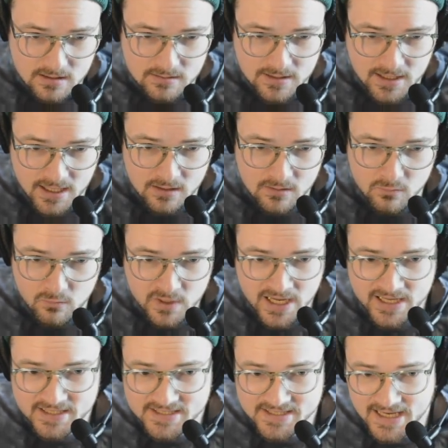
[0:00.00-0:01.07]
Then we
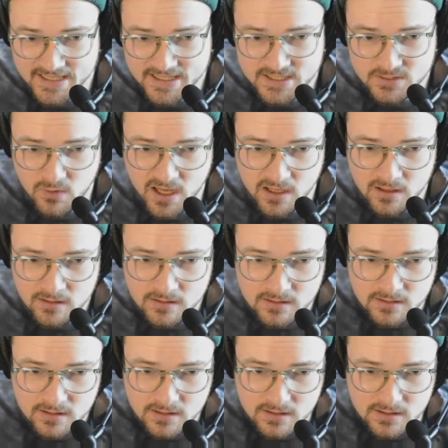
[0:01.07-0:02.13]
had a send as well.
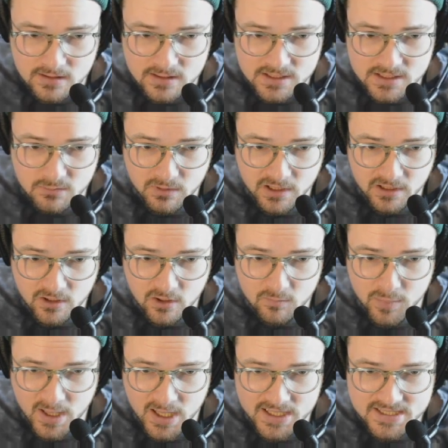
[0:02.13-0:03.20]
So we're going to go
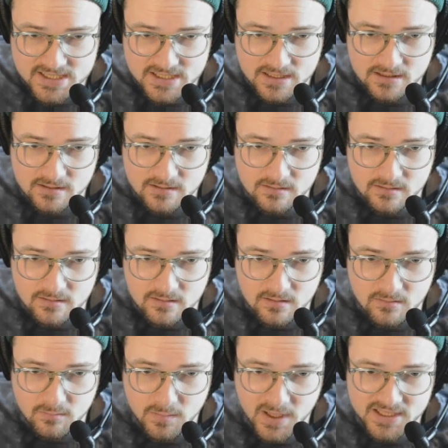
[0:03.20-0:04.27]
bus
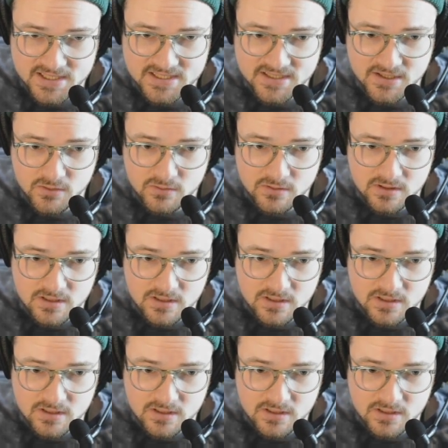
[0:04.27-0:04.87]
2.